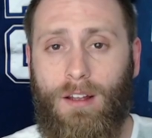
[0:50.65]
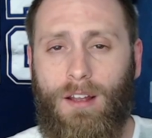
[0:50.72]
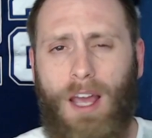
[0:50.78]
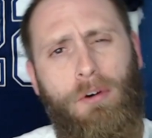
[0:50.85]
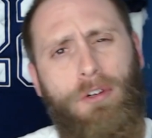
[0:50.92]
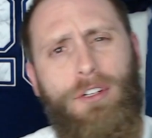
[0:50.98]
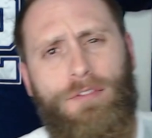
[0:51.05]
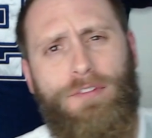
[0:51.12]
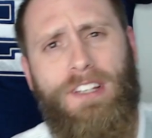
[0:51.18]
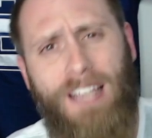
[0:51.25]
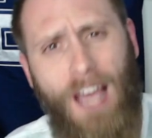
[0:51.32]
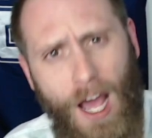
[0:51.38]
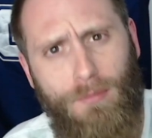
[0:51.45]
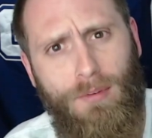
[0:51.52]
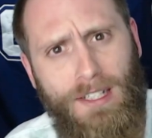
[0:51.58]
I wonder if the
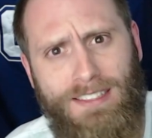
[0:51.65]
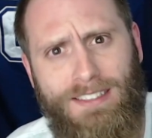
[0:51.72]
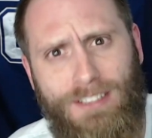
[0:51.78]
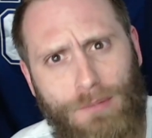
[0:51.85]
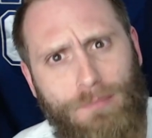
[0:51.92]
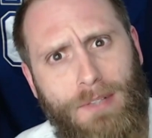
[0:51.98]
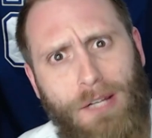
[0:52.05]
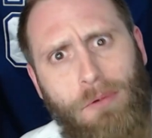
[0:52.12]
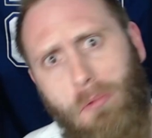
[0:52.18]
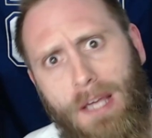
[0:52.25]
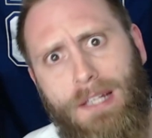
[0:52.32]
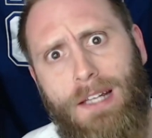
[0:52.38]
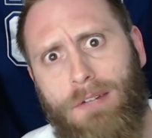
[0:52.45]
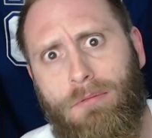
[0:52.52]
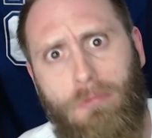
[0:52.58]
Cowboys still play
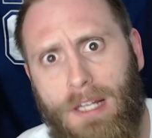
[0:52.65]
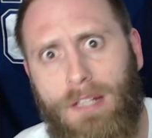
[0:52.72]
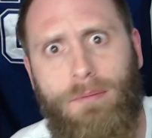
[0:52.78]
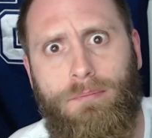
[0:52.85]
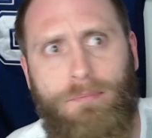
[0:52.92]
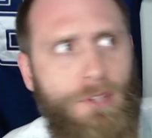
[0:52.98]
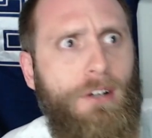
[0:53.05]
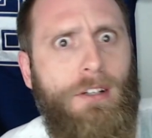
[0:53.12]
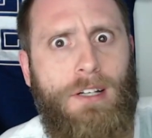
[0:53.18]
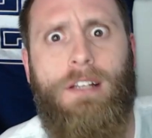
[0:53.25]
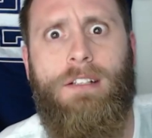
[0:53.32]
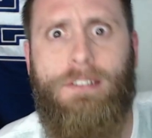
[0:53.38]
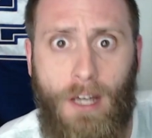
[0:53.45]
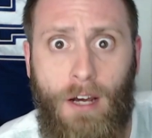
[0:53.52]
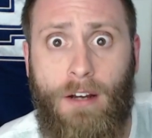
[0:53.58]
white on white and dark
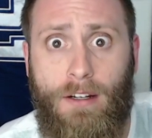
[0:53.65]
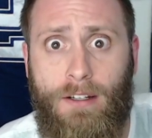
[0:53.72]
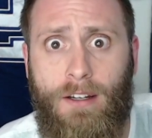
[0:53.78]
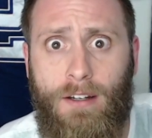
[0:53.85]
on dark.